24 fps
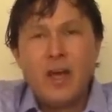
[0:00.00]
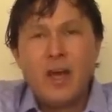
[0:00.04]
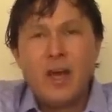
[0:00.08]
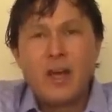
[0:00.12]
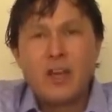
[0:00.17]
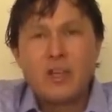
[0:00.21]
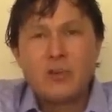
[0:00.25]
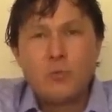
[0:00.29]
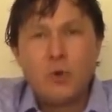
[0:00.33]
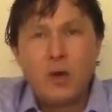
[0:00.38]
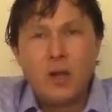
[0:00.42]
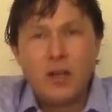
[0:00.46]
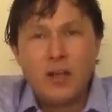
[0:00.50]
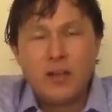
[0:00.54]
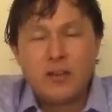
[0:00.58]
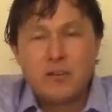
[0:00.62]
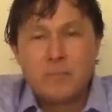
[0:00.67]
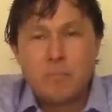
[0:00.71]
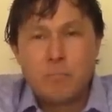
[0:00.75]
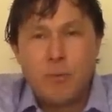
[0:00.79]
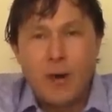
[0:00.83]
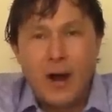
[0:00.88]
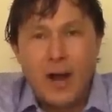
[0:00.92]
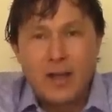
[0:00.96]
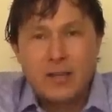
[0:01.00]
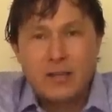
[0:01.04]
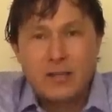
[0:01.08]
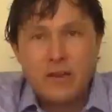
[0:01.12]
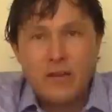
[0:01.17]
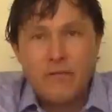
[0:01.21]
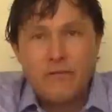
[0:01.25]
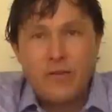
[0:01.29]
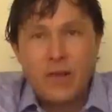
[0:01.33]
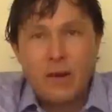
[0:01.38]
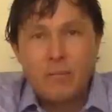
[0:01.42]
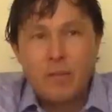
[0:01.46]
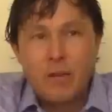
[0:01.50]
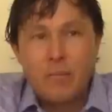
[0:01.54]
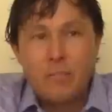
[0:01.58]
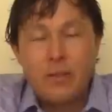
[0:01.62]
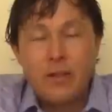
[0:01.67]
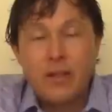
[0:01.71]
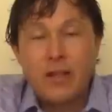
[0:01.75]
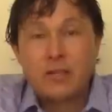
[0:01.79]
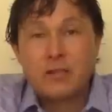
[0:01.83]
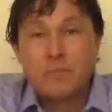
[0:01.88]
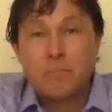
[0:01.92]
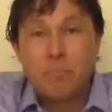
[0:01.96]
as well as brassica family
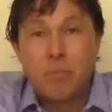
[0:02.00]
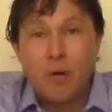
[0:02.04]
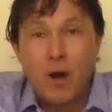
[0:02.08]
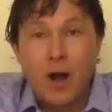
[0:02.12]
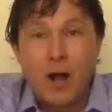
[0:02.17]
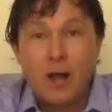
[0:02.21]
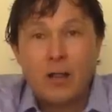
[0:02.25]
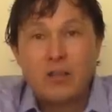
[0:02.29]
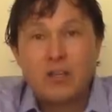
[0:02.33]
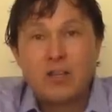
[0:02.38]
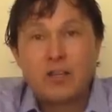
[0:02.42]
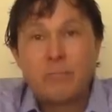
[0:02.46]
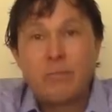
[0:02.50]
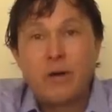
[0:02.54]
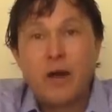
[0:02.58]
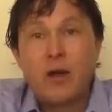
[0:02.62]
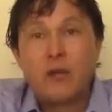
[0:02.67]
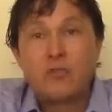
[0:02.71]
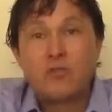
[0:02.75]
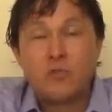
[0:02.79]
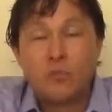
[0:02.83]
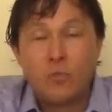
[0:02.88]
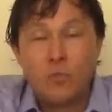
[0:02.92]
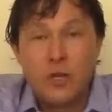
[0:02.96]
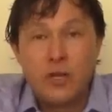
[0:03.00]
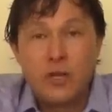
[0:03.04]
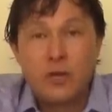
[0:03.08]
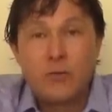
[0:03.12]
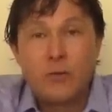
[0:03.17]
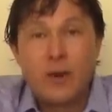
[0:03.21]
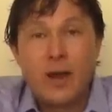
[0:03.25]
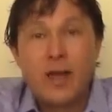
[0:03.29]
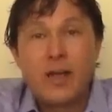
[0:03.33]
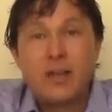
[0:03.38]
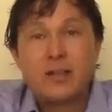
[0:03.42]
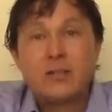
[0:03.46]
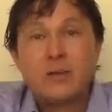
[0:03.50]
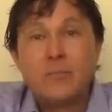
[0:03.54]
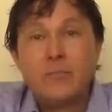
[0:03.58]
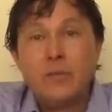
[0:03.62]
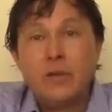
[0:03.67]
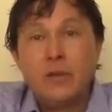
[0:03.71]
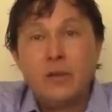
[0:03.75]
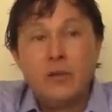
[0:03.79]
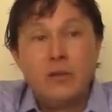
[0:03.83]
plants, broccoli sprouts, wheatgrass,